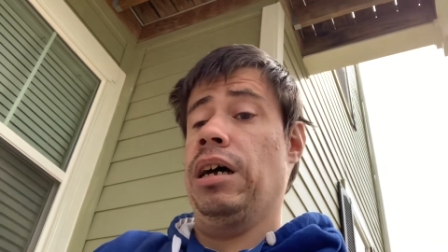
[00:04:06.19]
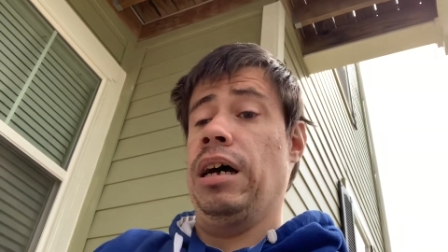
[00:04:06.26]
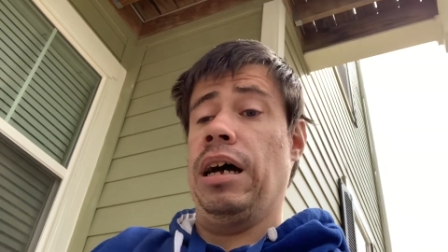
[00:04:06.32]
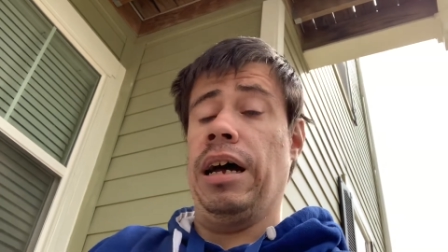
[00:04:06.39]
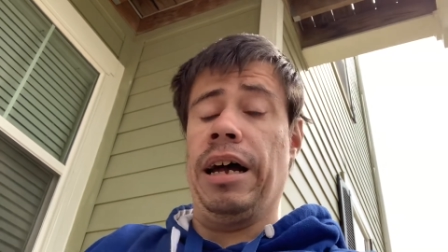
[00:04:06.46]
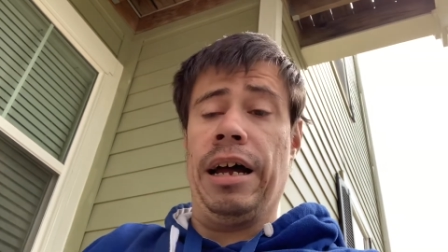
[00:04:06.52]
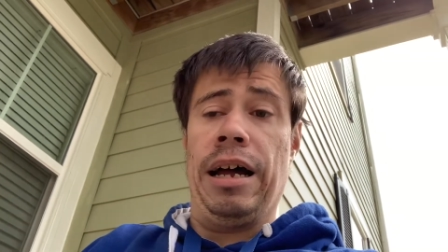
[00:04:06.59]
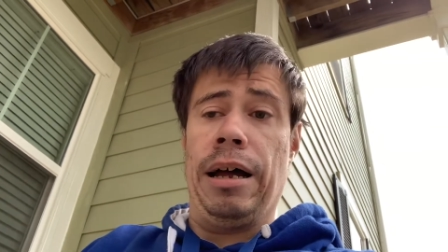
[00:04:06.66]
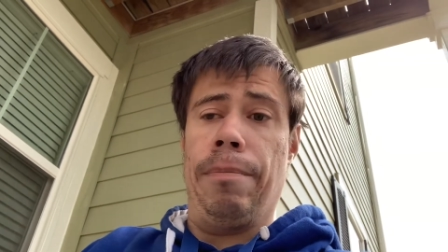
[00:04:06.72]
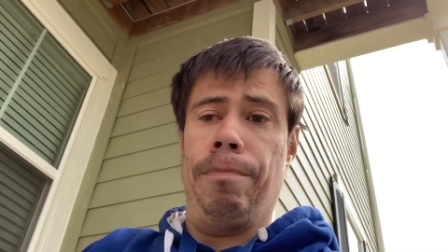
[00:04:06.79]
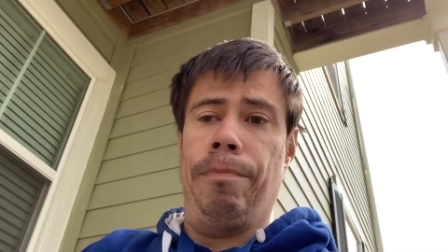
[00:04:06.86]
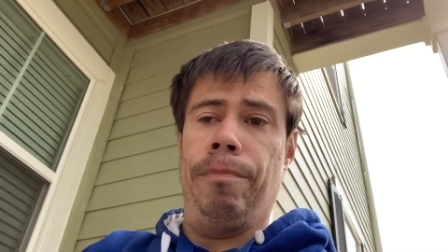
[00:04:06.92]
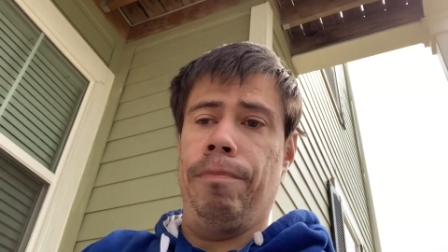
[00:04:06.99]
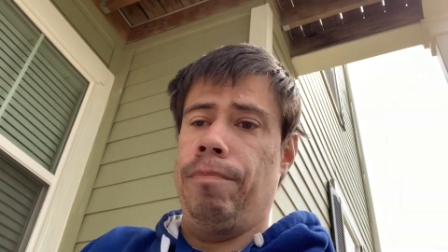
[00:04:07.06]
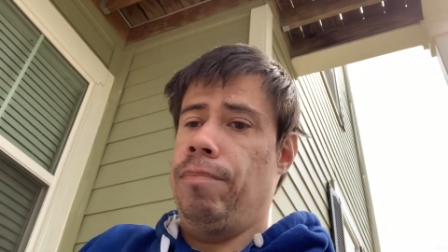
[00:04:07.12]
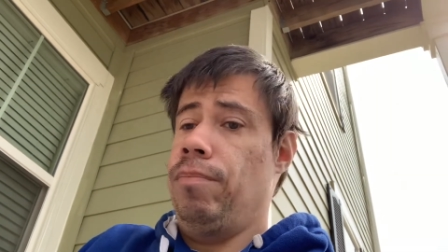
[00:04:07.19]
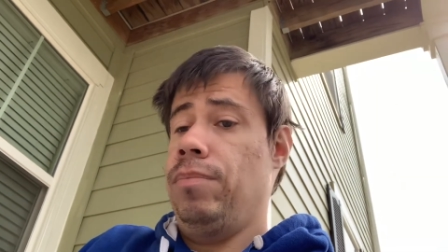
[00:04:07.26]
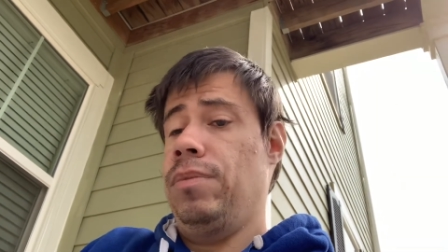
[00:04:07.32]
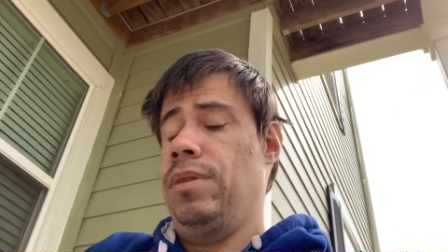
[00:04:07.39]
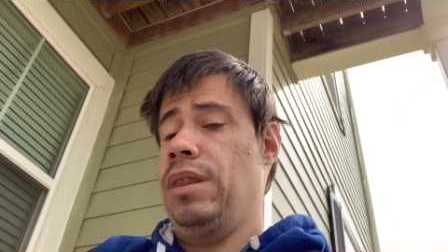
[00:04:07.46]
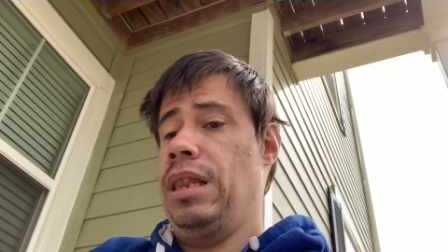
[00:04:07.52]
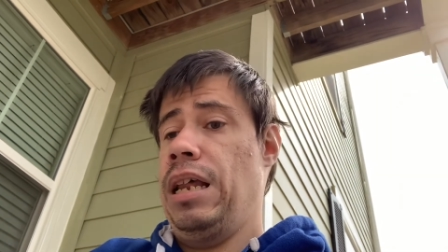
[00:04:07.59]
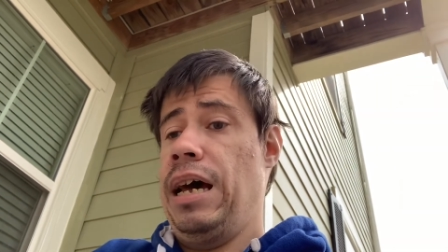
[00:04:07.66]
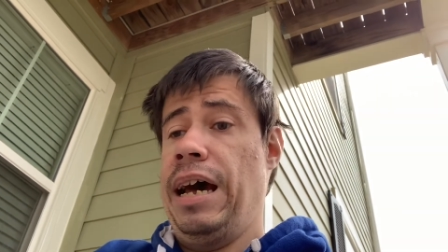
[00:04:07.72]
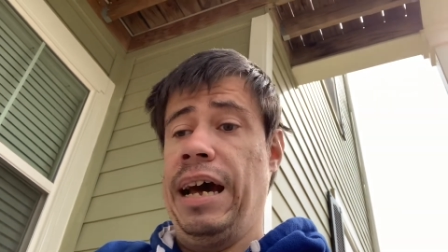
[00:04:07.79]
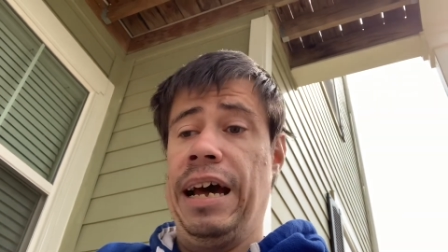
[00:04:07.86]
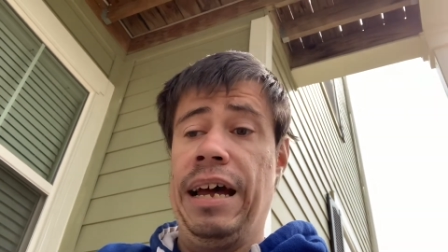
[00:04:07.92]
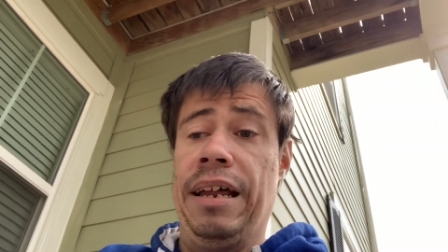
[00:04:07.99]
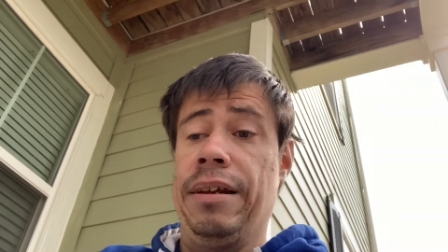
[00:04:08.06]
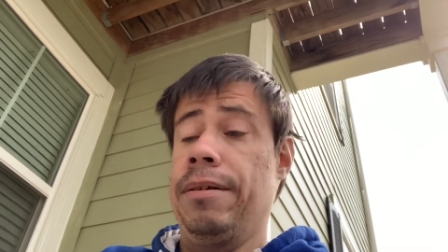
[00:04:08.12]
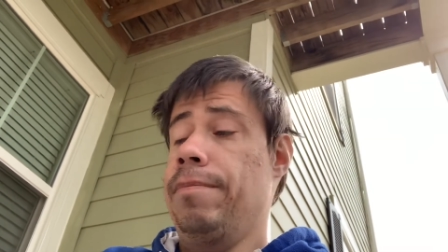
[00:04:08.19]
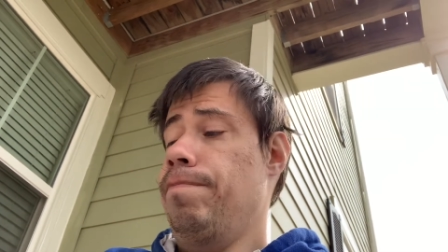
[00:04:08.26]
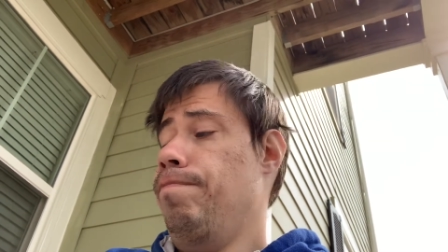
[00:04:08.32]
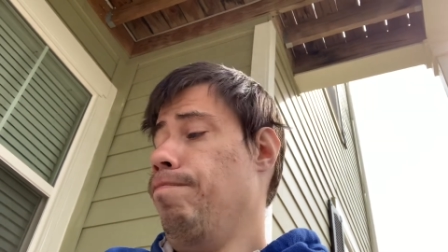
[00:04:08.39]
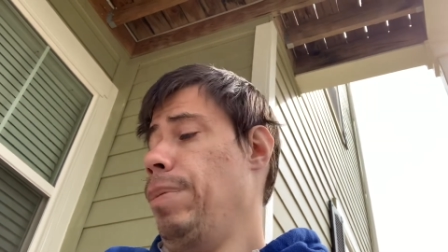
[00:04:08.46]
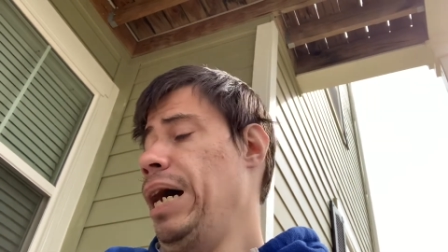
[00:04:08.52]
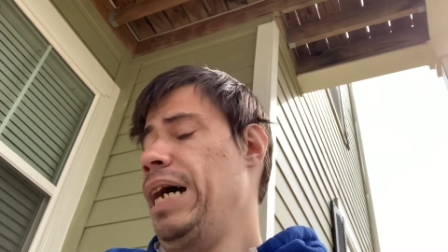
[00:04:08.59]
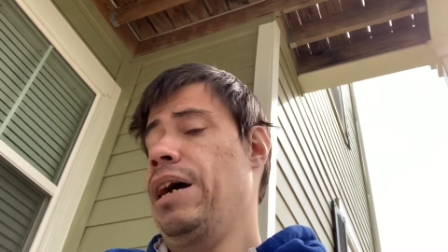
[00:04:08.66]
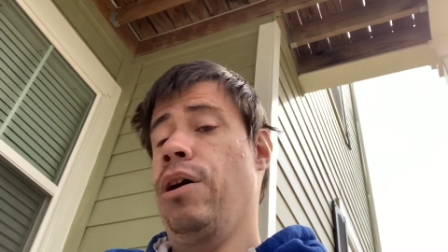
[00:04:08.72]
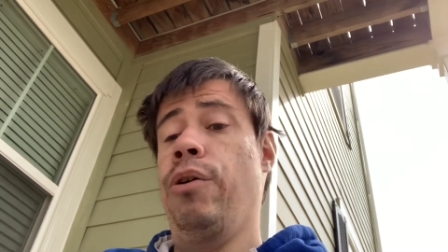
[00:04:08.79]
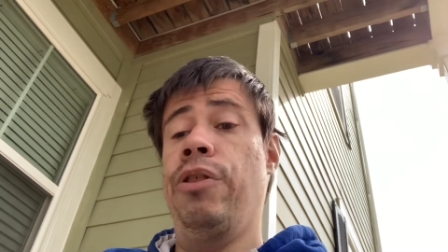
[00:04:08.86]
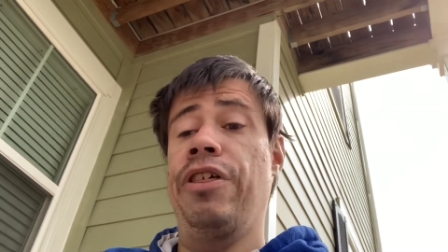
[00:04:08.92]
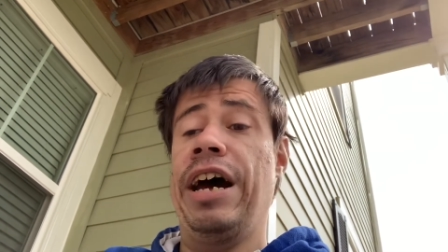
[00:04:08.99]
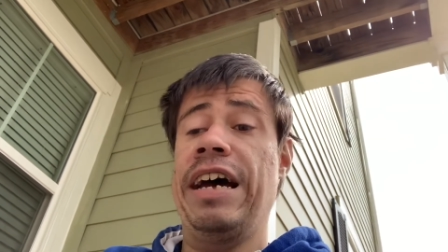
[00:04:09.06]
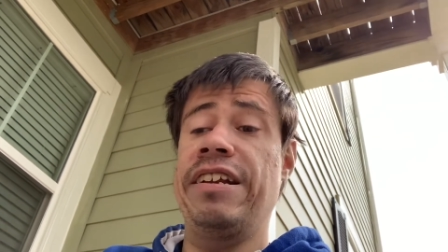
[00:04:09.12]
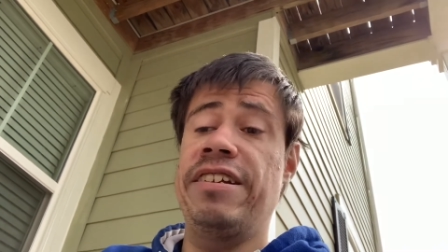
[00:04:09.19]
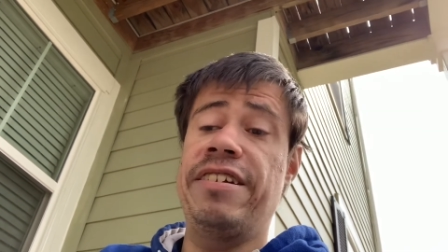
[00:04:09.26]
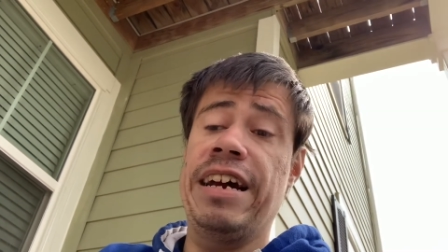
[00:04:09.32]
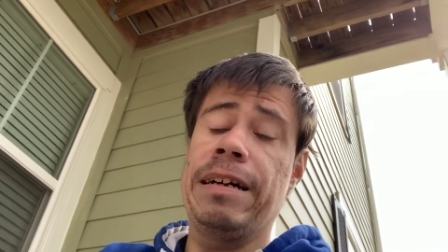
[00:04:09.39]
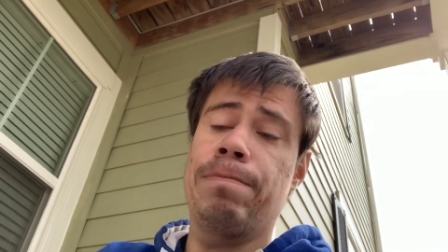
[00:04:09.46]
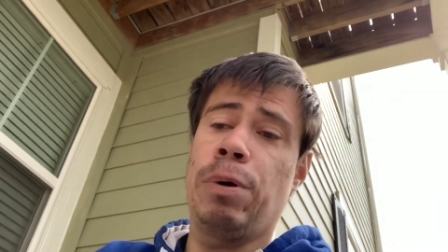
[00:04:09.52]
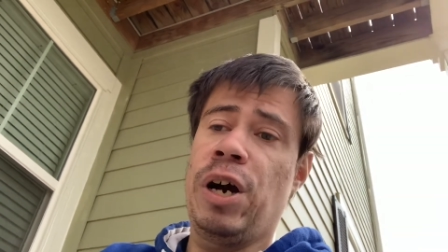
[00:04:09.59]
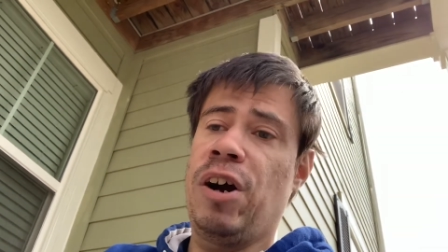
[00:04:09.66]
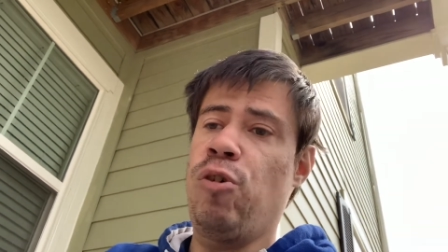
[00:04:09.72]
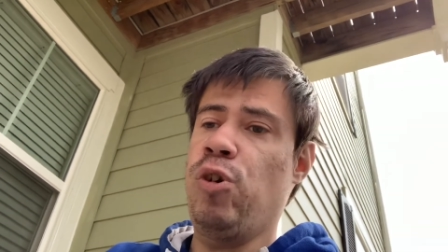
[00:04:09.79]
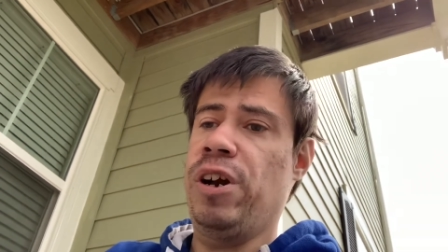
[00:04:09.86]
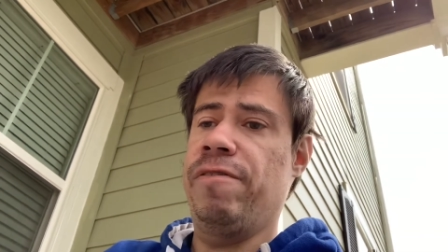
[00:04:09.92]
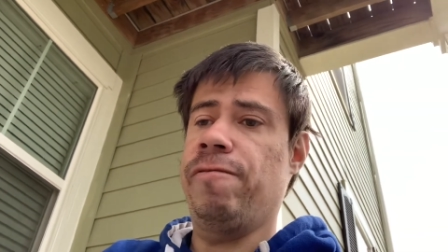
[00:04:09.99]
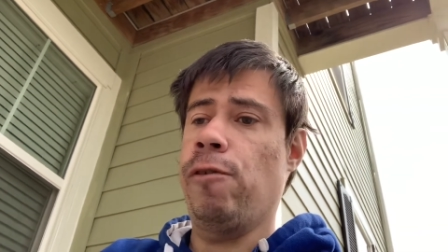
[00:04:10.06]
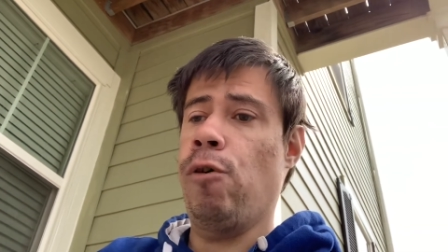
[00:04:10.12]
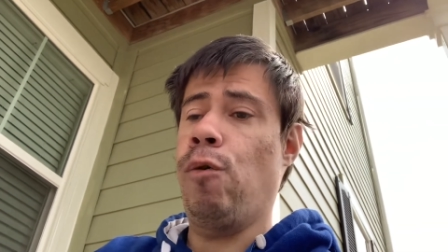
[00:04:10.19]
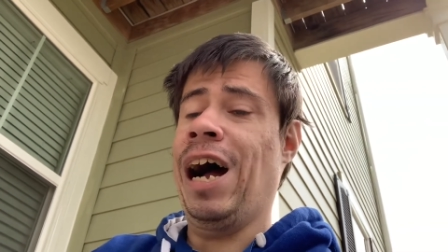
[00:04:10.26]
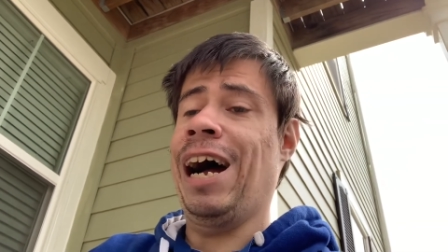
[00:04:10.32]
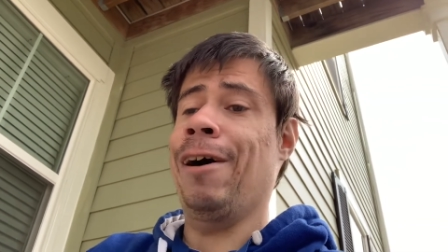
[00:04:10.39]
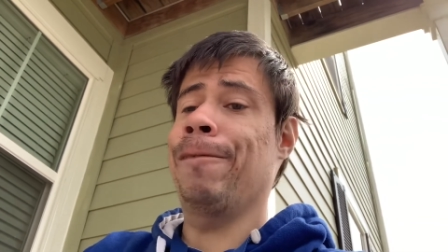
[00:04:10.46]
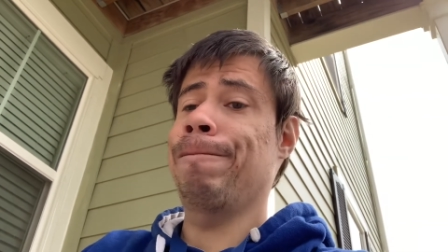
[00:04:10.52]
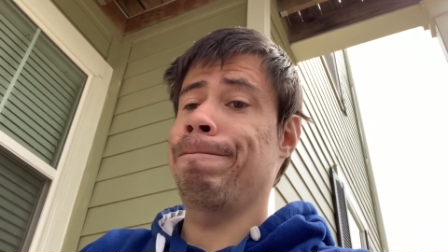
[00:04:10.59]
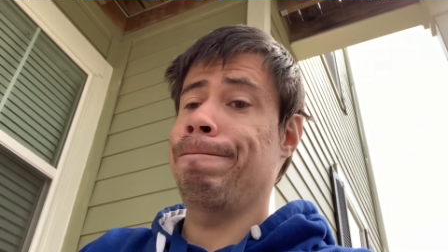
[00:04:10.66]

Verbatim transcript: um, and my health had to take priority for a while.